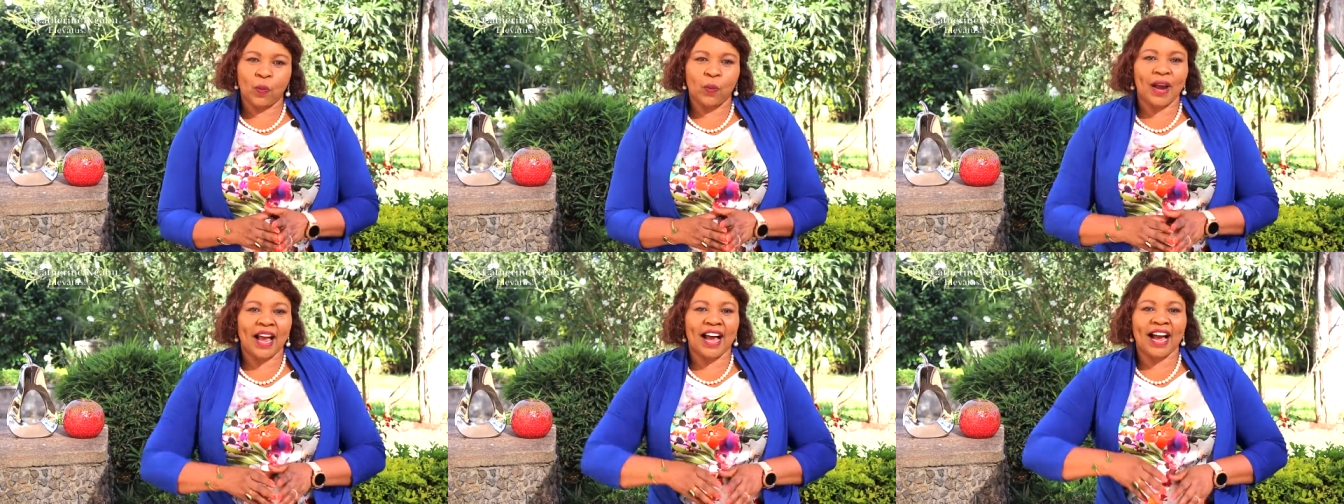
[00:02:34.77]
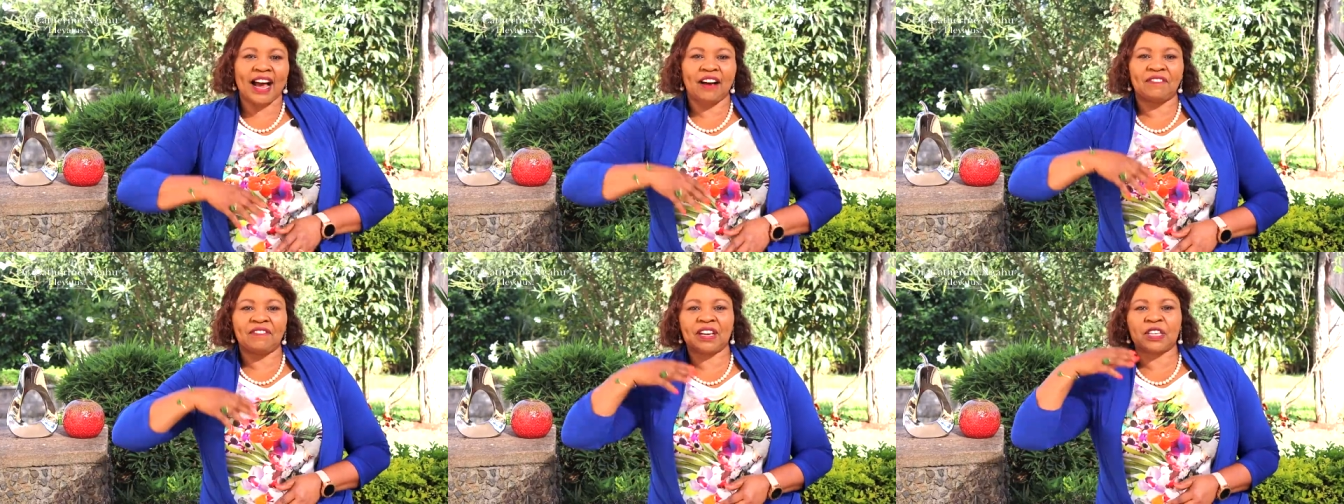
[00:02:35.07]
where
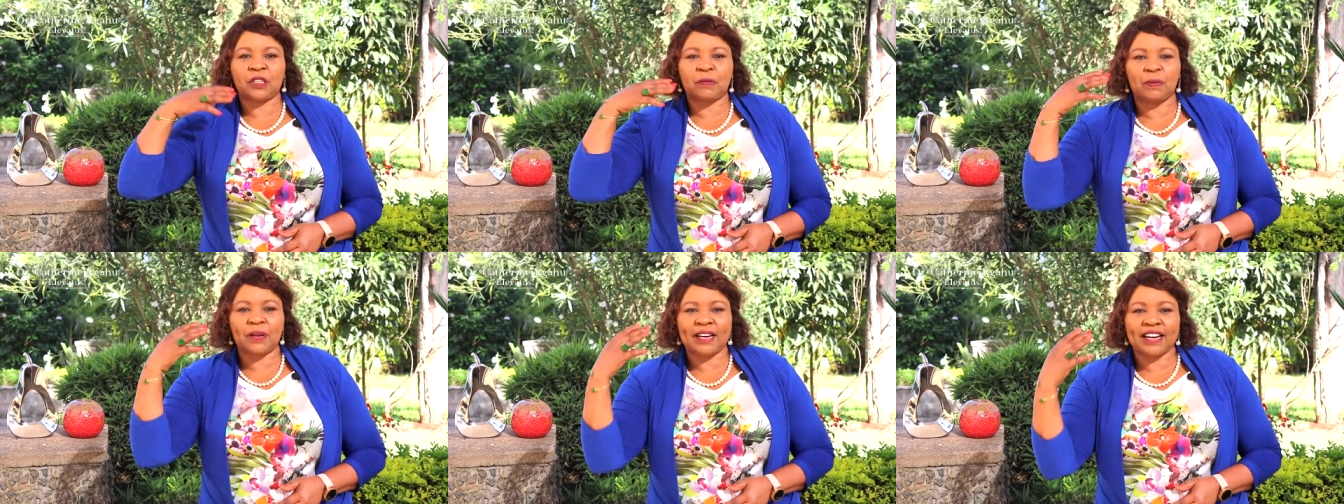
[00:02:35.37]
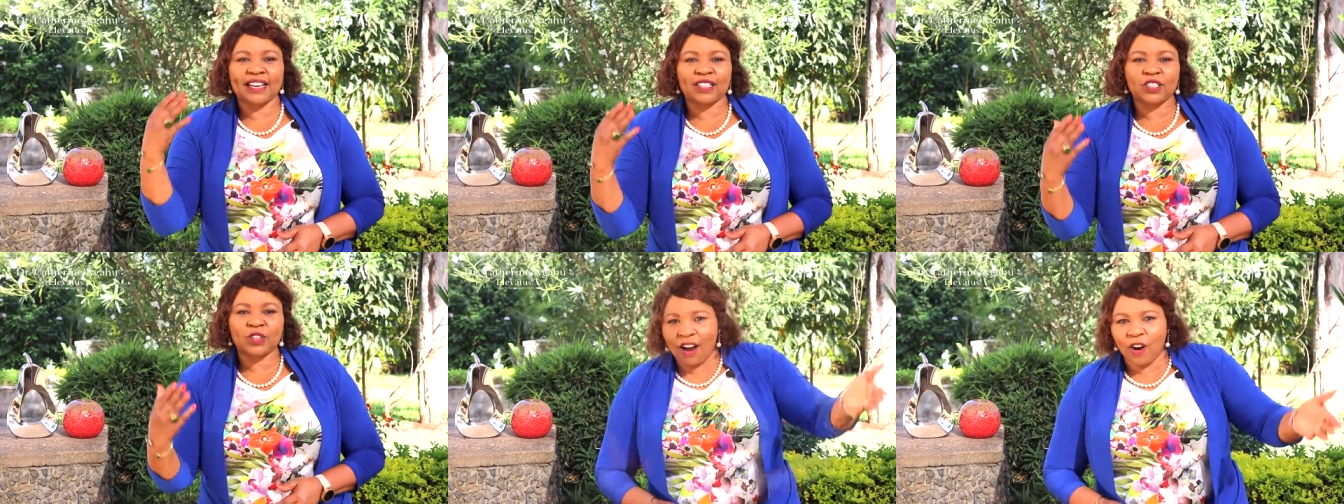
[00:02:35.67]
I've
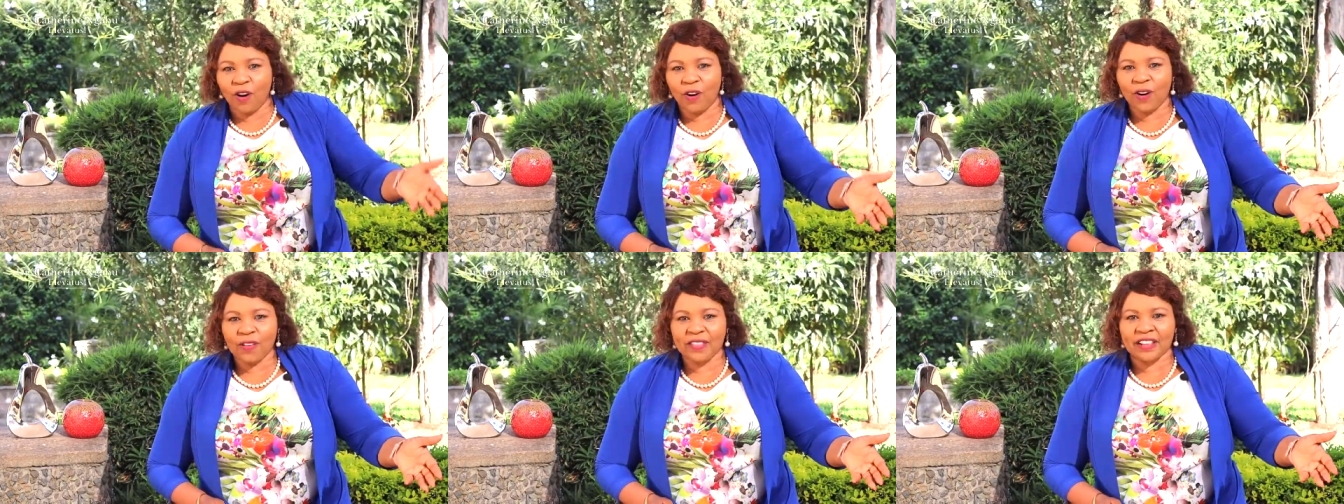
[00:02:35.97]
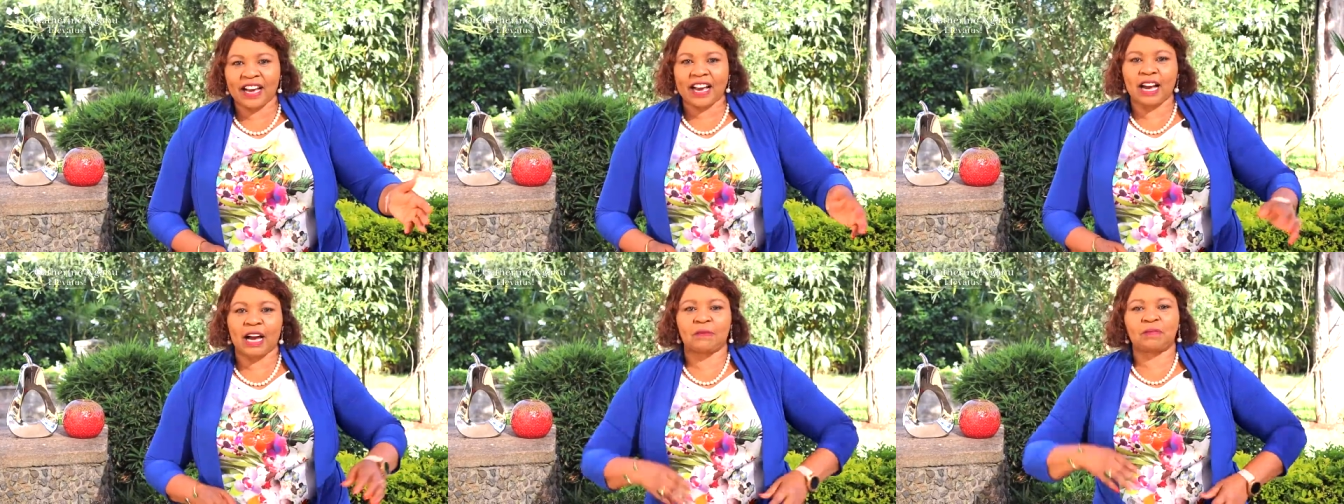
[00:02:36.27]
experienced all
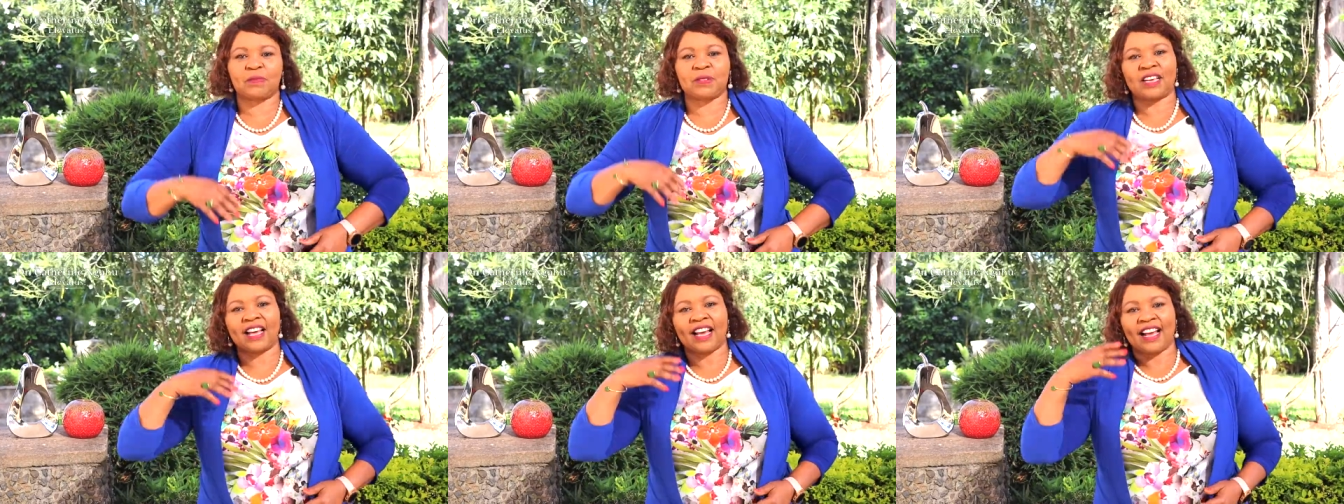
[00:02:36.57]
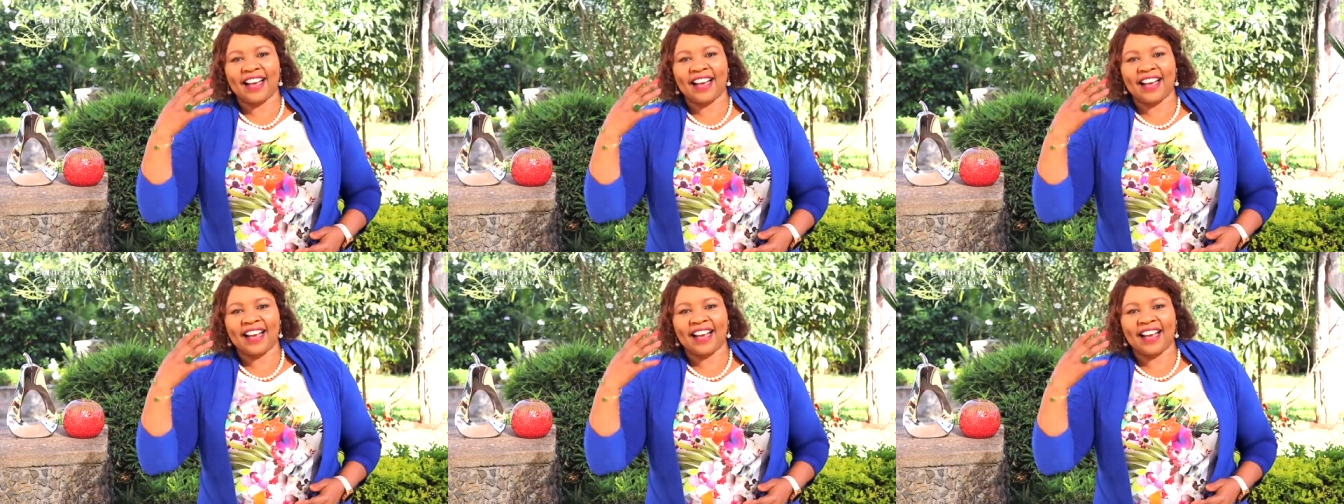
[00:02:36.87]
the ups